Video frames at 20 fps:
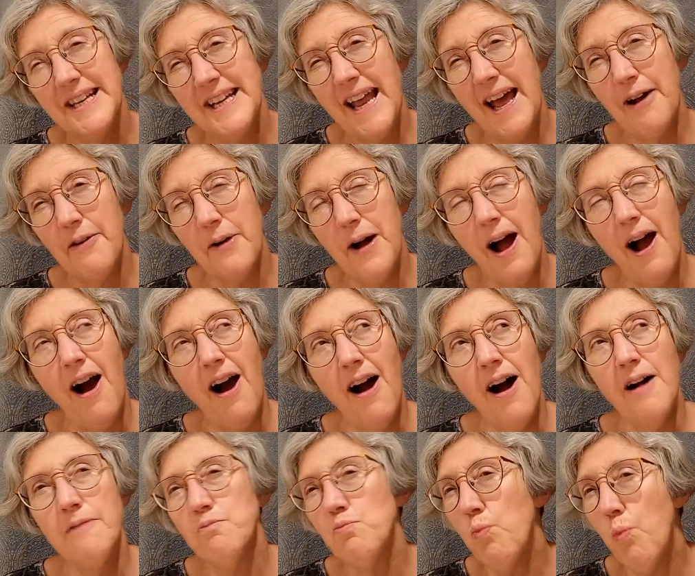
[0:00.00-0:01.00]
Now,
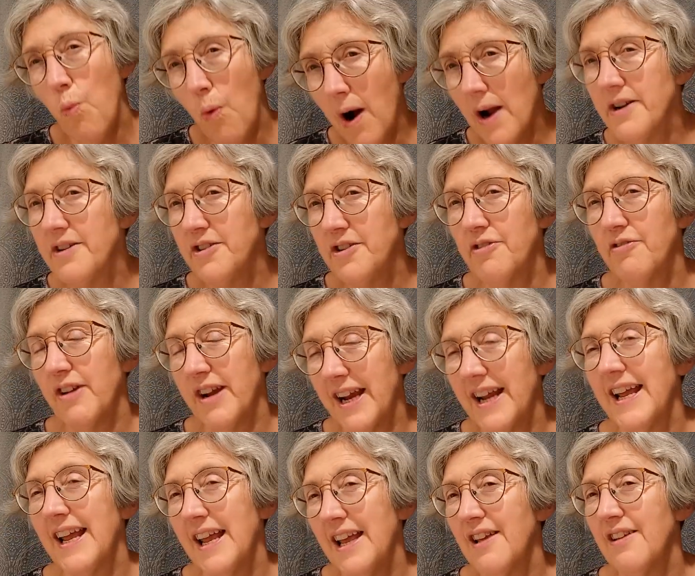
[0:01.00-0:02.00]
I'm
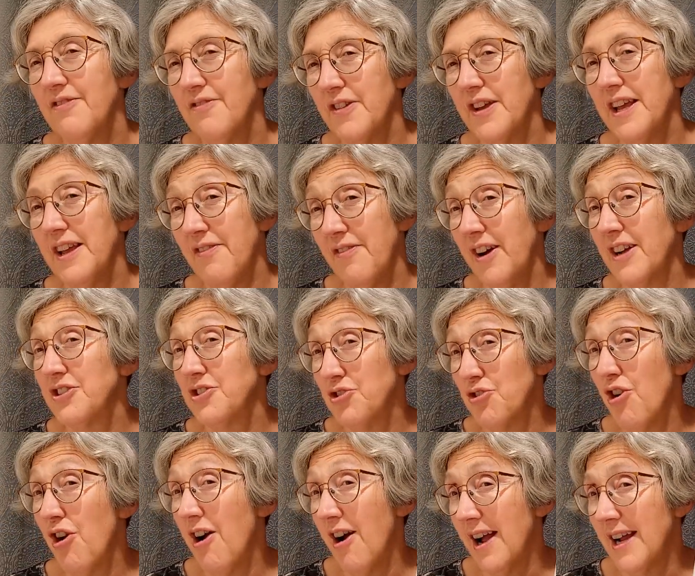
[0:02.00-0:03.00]
wondering if I
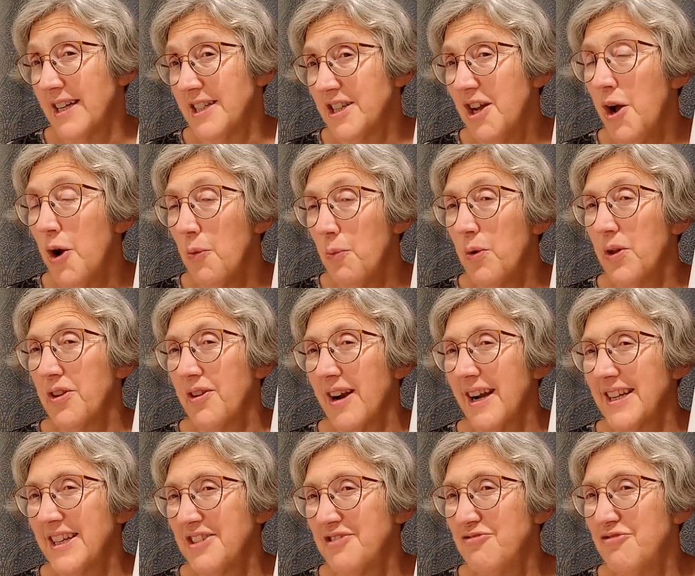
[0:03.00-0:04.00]
tried, whether
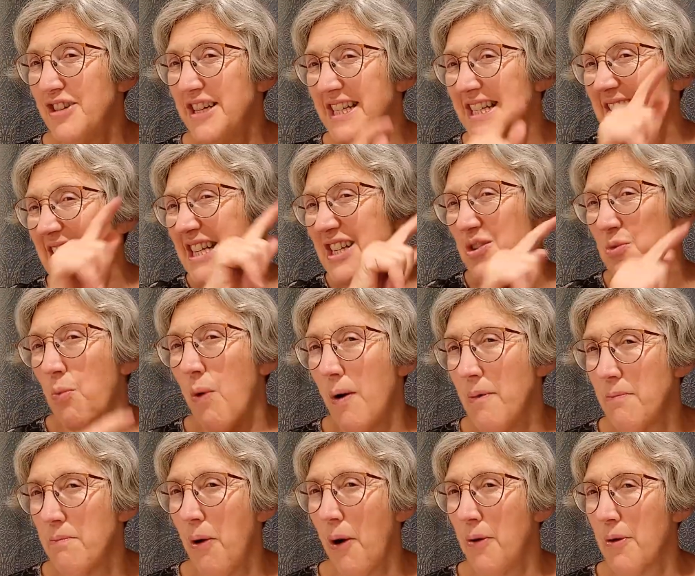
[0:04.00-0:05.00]
I could read at least
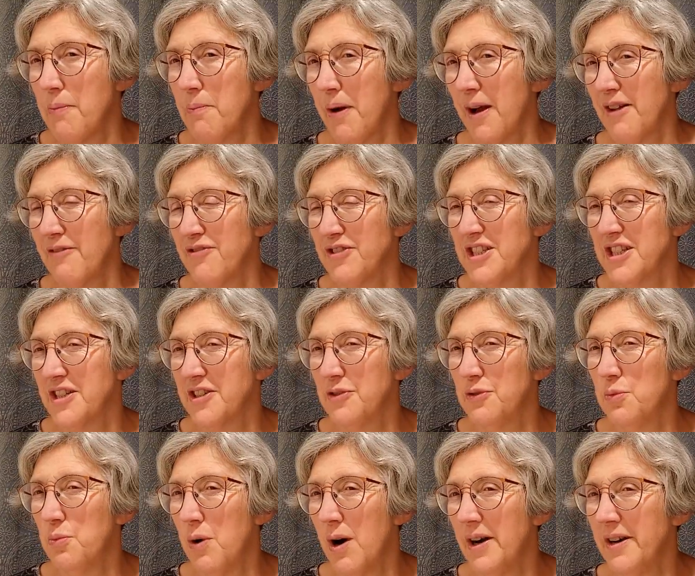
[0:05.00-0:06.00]
one poem by every
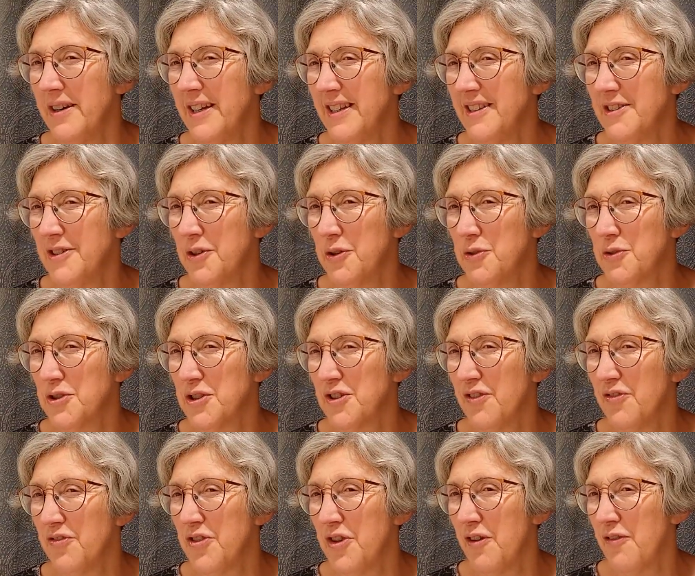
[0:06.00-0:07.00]
single one in the course
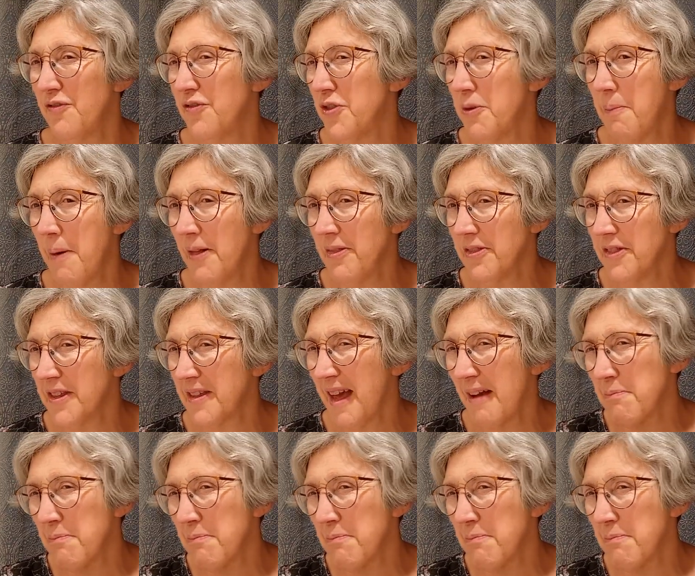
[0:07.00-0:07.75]
of the month.